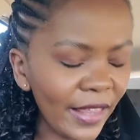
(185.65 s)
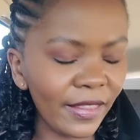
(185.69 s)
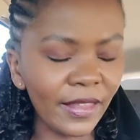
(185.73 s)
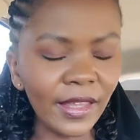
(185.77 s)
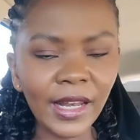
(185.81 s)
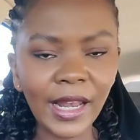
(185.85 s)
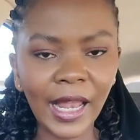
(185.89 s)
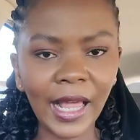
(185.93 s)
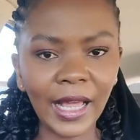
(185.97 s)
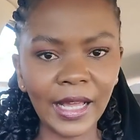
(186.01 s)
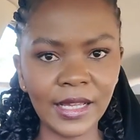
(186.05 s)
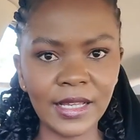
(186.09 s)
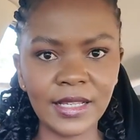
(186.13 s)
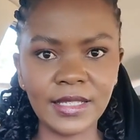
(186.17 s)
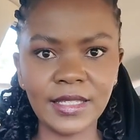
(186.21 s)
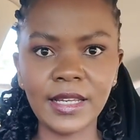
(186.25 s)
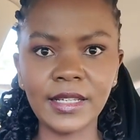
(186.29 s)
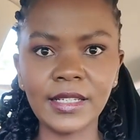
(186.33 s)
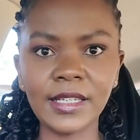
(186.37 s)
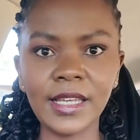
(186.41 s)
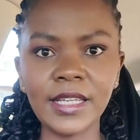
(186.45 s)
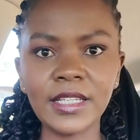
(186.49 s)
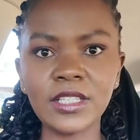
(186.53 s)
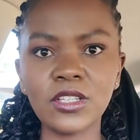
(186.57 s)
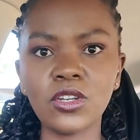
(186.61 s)
And then like I
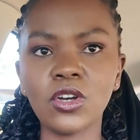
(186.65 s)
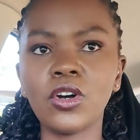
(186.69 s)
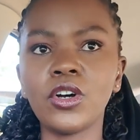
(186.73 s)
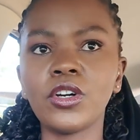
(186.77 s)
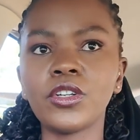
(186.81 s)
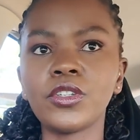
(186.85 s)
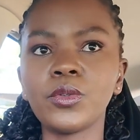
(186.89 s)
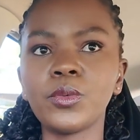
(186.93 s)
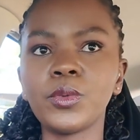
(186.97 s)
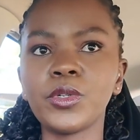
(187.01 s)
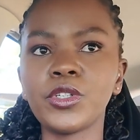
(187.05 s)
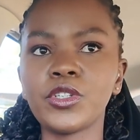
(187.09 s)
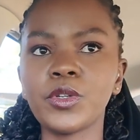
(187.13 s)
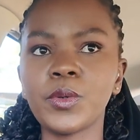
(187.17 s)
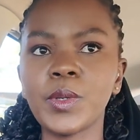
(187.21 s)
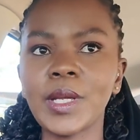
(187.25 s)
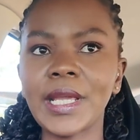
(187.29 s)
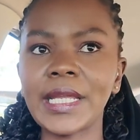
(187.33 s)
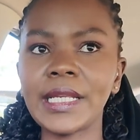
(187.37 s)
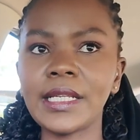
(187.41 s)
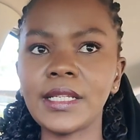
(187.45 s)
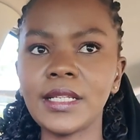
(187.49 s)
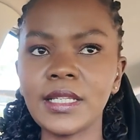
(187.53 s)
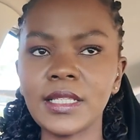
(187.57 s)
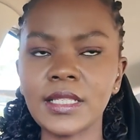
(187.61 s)
said, later on we're
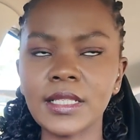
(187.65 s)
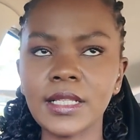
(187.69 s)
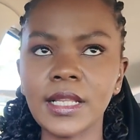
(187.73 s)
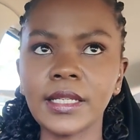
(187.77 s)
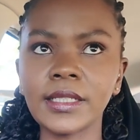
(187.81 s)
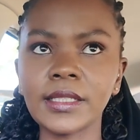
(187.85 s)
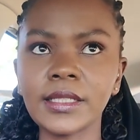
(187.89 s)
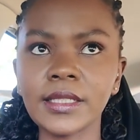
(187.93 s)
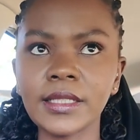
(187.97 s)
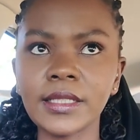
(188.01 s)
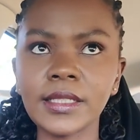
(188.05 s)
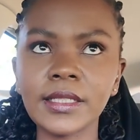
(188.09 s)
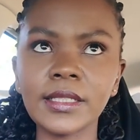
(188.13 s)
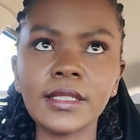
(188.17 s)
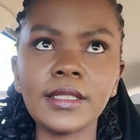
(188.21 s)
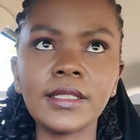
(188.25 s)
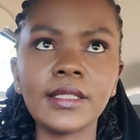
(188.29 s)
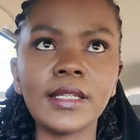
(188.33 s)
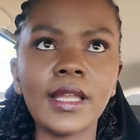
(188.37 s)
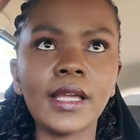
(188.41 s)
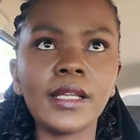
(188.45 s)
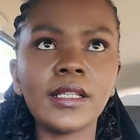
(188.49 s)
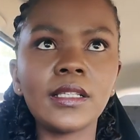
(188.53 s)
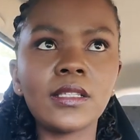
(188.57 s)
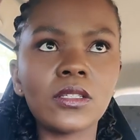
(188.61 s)
doing an East London
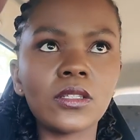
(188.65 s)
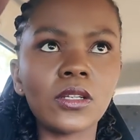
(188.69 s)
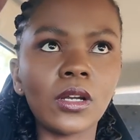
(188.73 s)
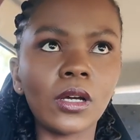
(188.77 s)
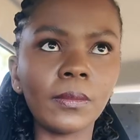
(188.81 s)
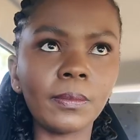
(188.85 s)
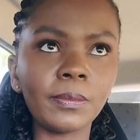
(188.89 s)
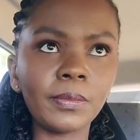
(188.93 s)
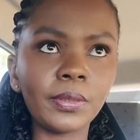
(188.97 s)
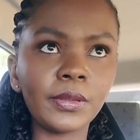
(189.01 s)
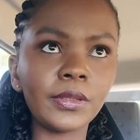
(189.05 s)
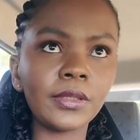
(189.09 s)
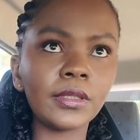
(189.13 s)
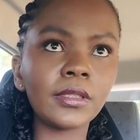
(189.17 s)
night stop.